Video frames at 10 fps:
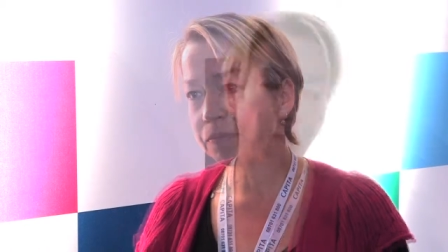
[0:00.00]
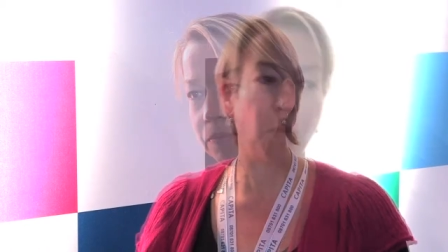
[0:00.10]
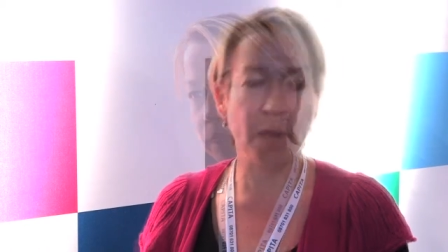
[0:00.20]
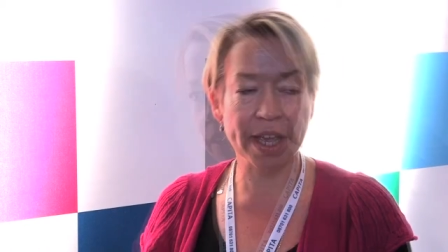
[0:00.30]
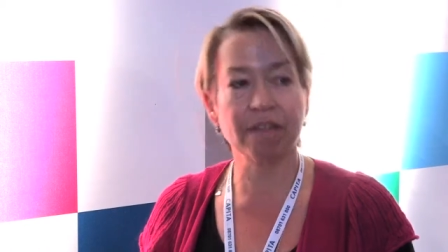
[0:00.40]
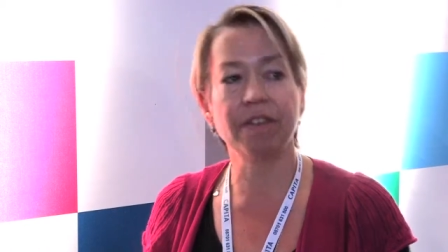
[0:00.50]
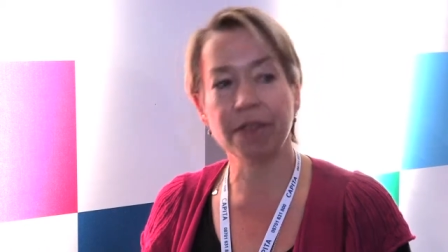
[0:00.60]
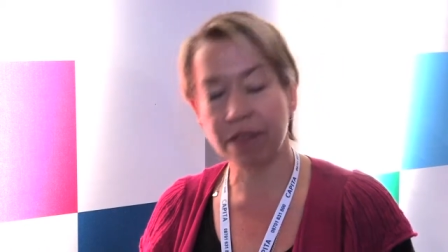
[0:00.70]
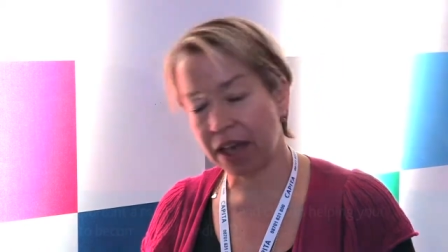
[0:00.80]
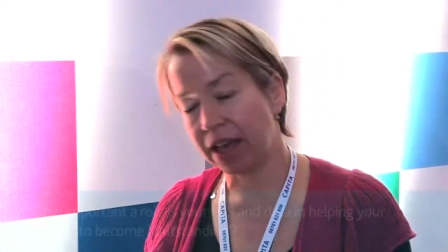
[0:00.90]
We are
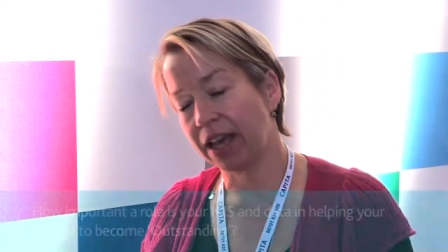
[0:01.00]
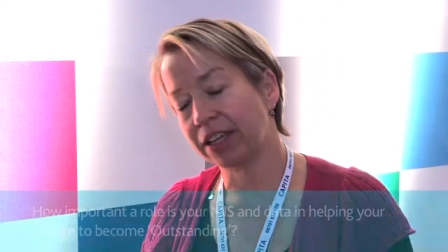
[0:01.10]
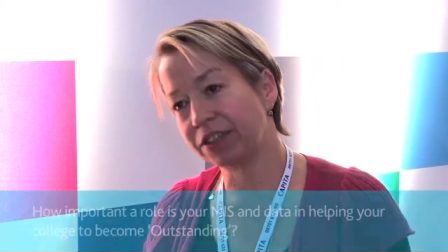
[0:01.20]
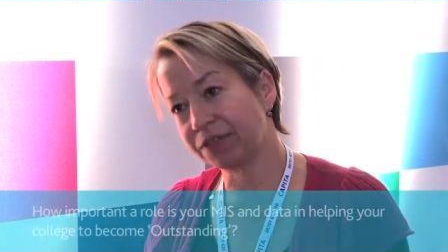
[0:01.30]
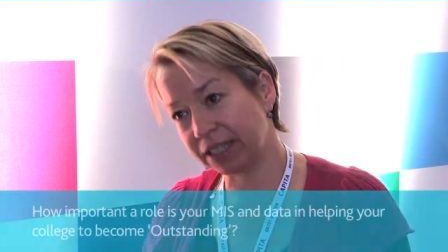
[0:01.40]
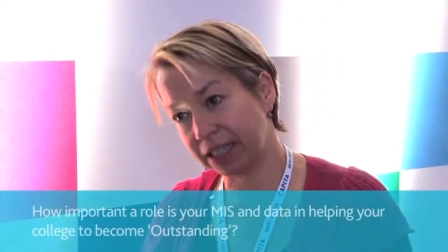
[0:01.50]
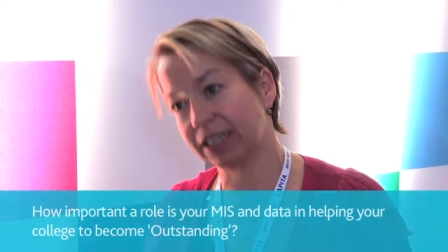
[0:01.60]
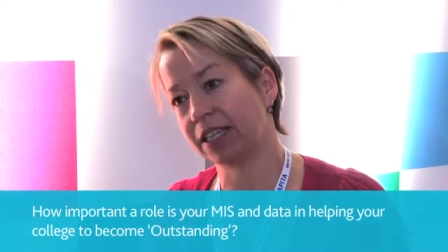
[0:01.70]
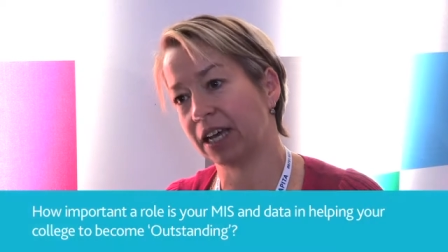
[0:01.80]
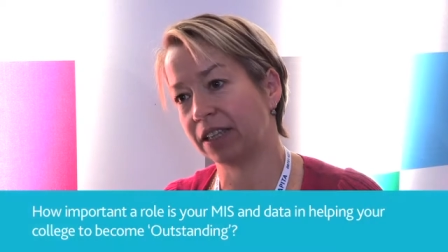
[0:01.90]
only there to
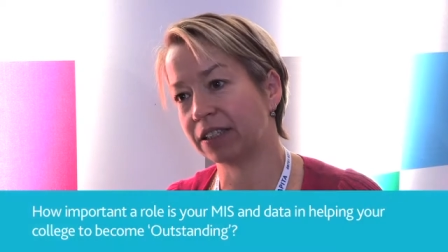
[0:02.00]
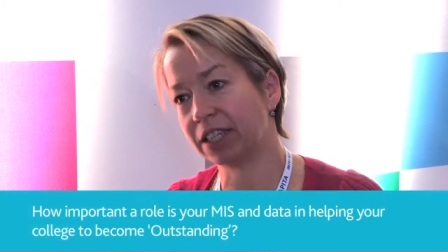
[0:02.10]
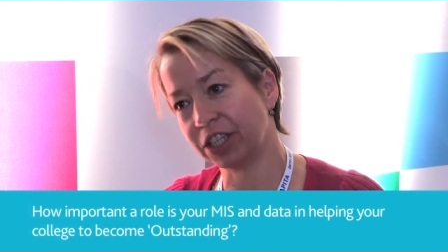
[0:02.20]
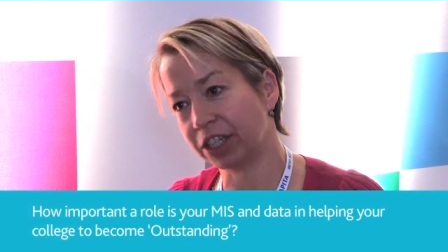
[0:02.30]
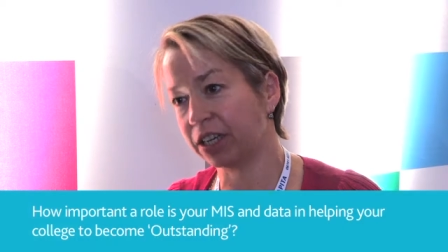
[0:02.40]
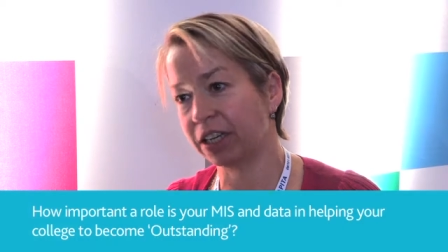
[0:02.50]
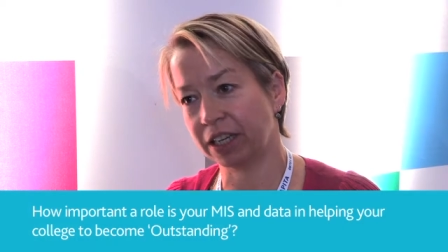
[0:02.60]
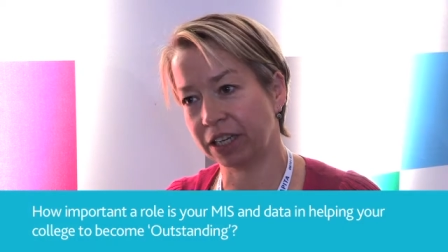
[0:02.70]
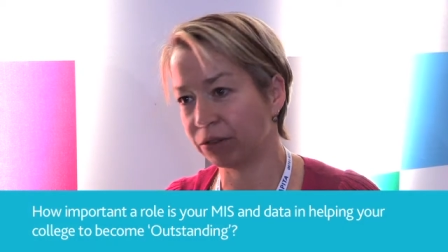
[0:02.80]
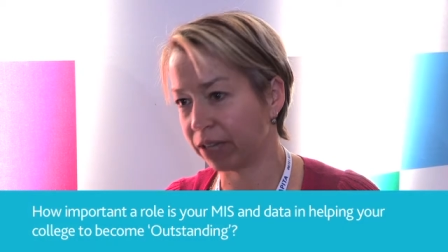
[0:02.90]
facilitate the teaching and
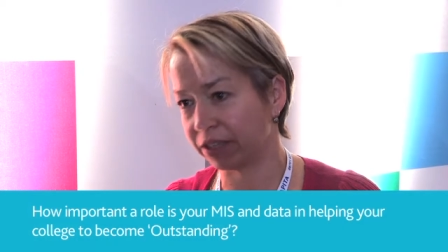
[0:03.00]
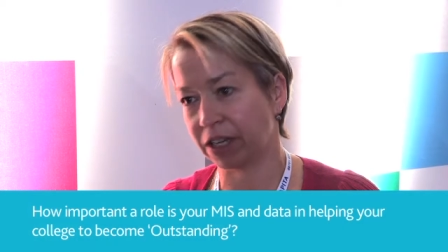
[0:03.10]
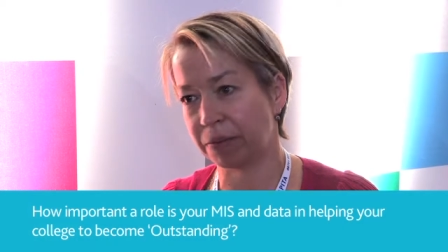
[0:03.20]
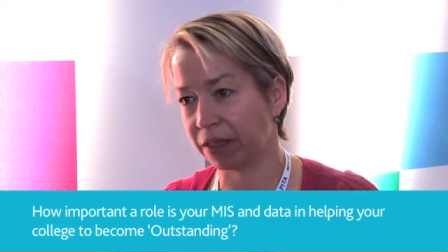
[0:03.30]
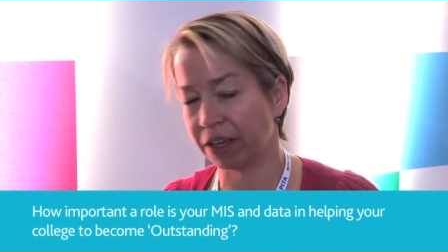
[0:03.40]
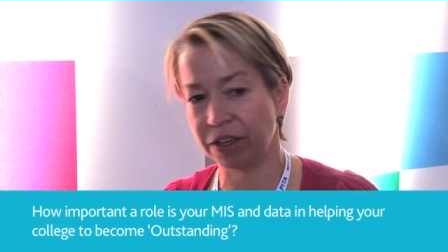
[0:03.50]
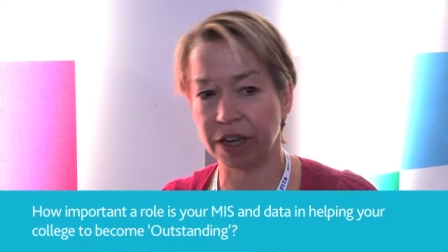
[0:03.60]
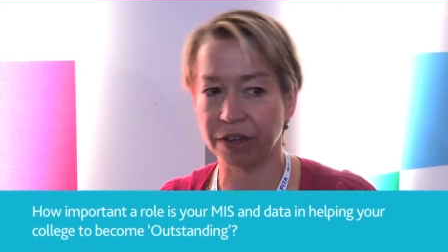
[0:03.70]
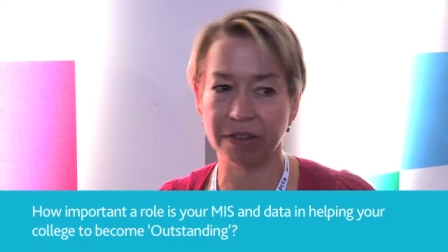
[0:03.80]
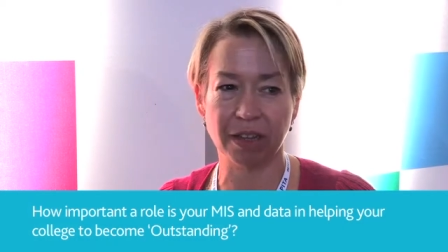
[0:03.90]
learning and all that type of thing. You
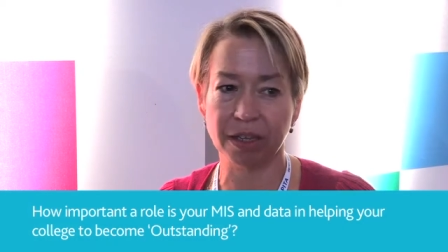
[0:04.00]
know,